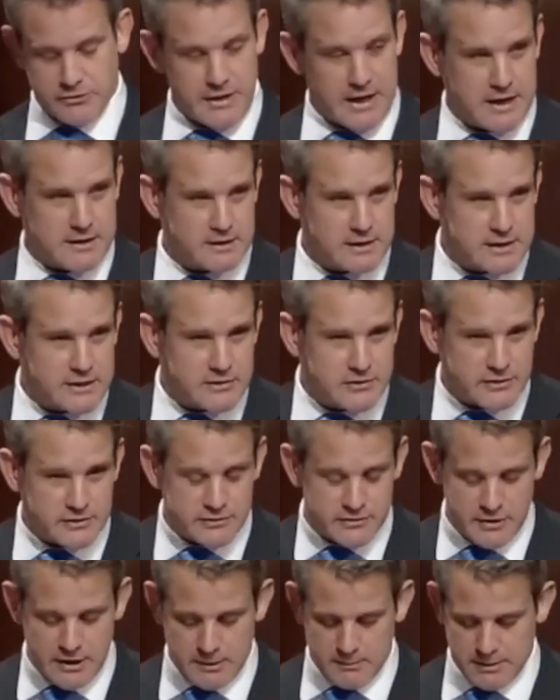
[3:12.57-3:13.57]
Sadly,
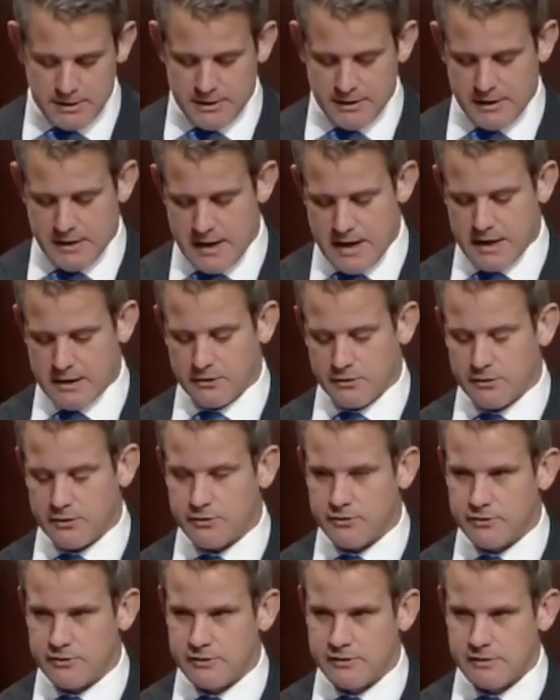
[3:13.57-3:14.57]
since coming to
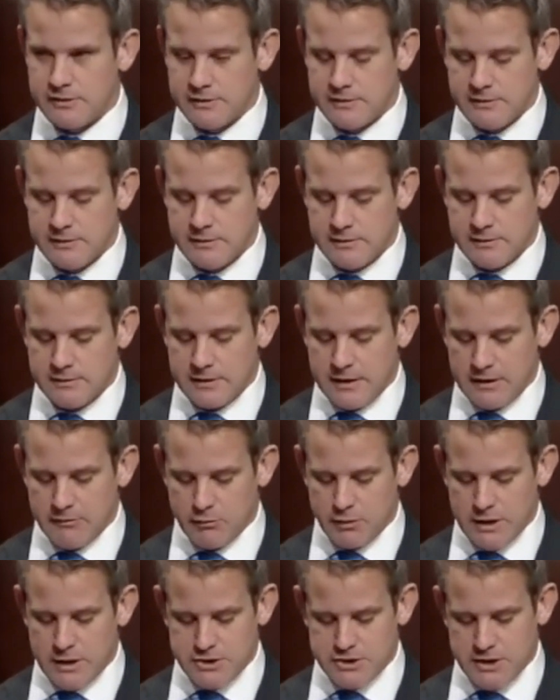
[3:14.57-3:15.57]
Congress,
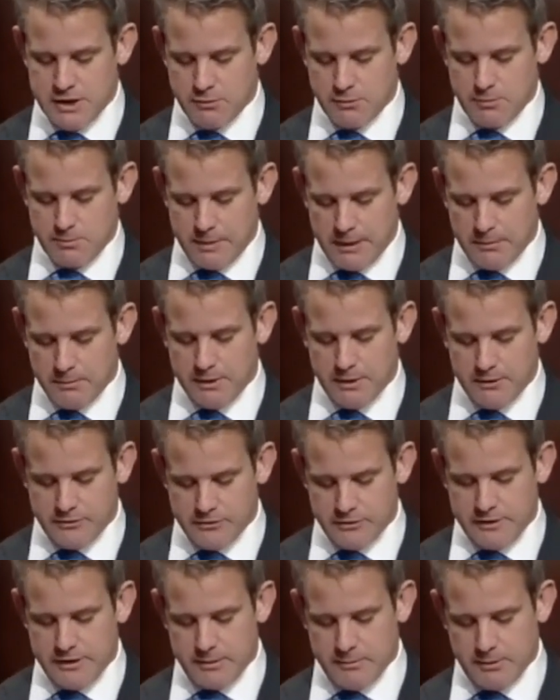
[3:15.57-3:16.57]
I've watched how
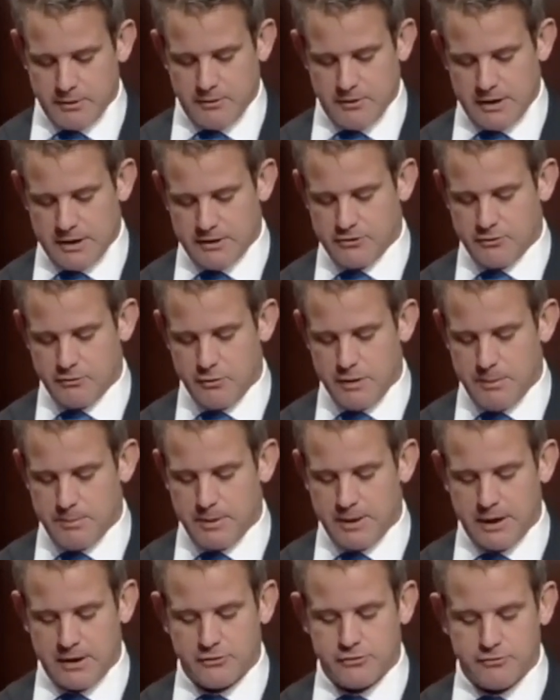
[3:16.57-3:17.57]
Republicans and Democrats have
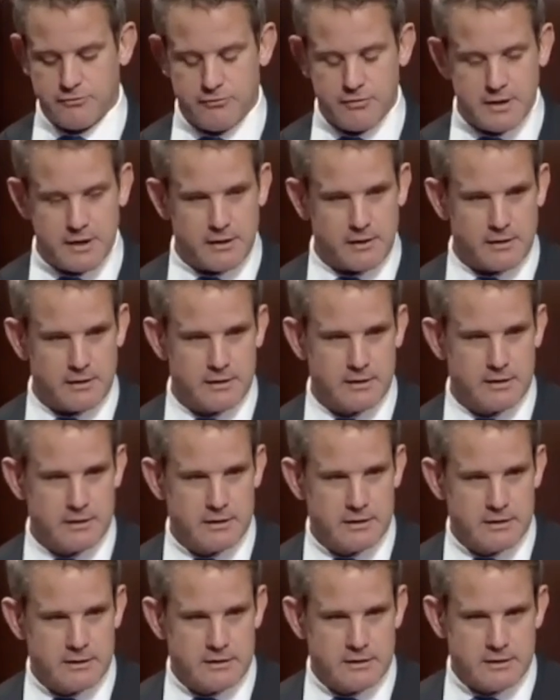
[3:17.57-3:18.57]
weaponized fear
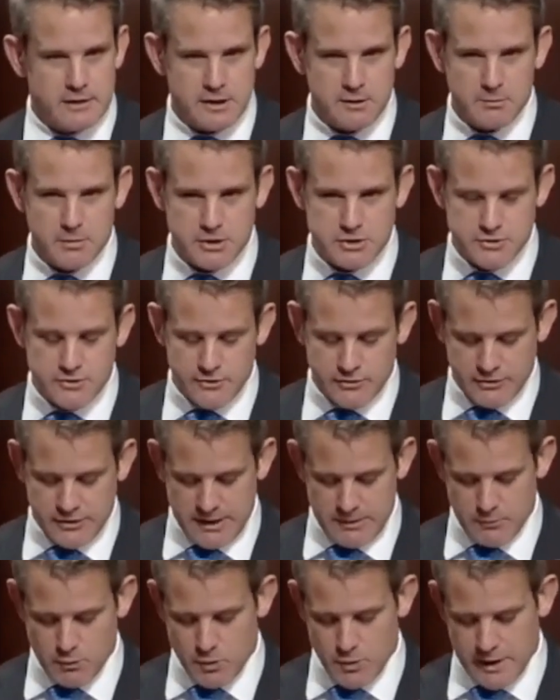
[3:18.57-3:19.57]
in much the
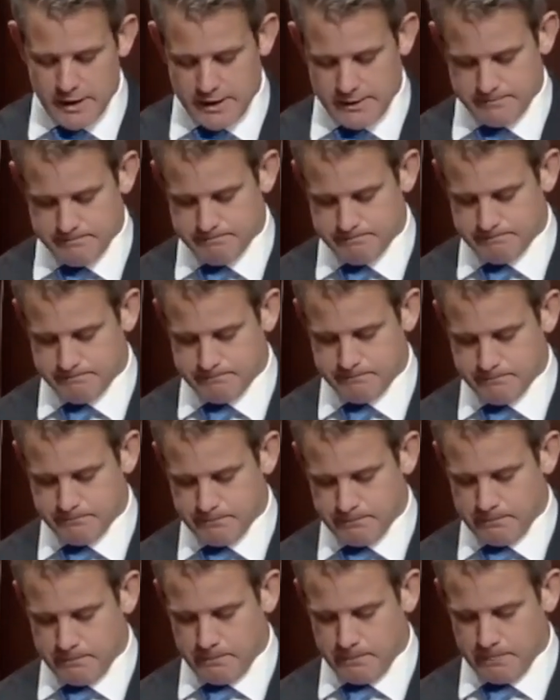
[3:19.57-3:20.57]
same way.
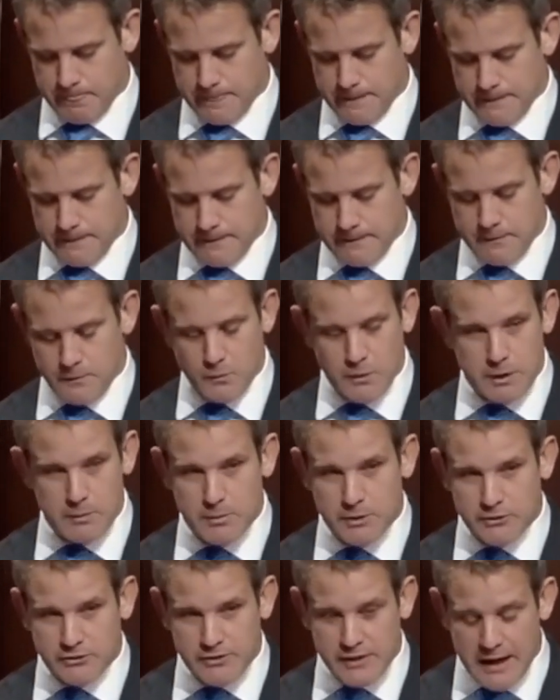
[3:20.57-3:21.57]

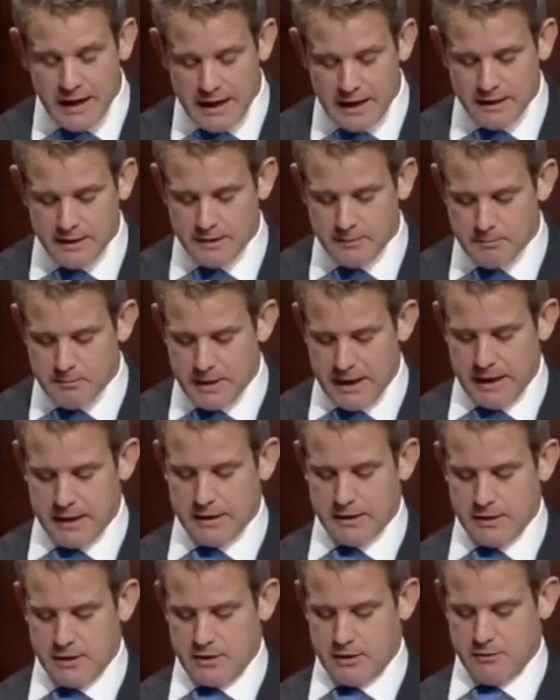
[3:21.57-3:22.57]
We must not
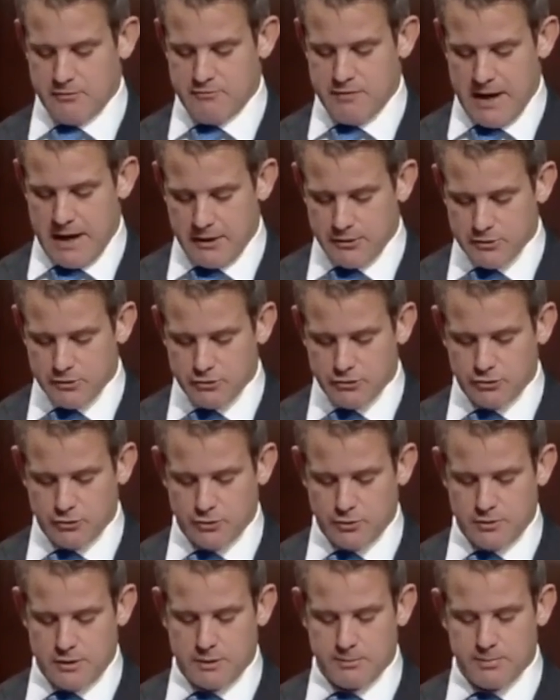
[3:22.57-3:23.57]
abandon our
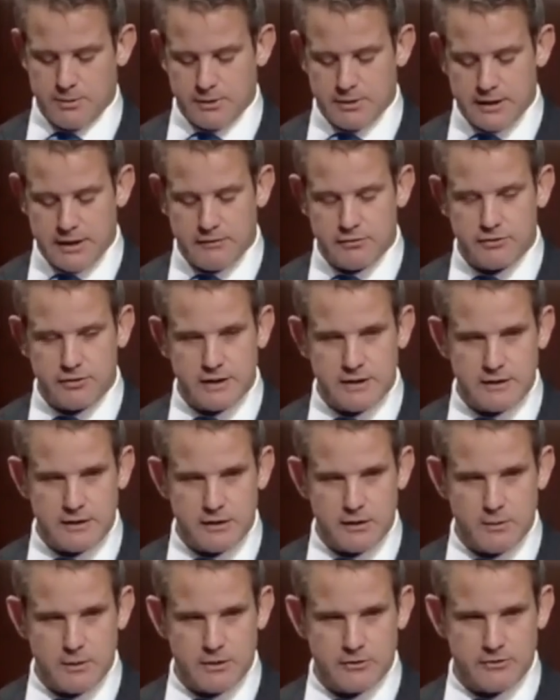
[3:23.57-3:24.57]
values or our beliefs
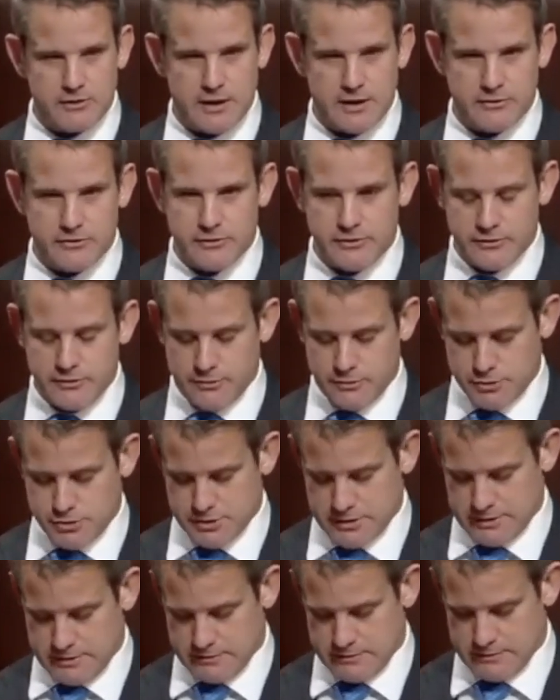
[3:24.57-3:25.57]
in the U.S.
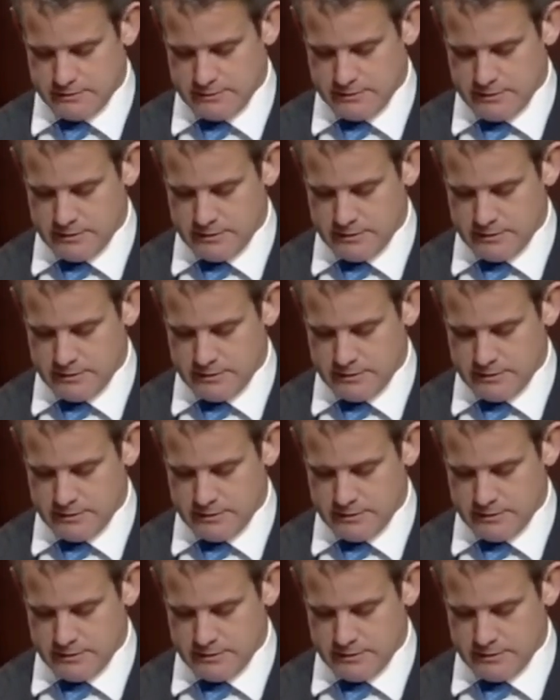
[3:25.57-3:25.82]
Constitution.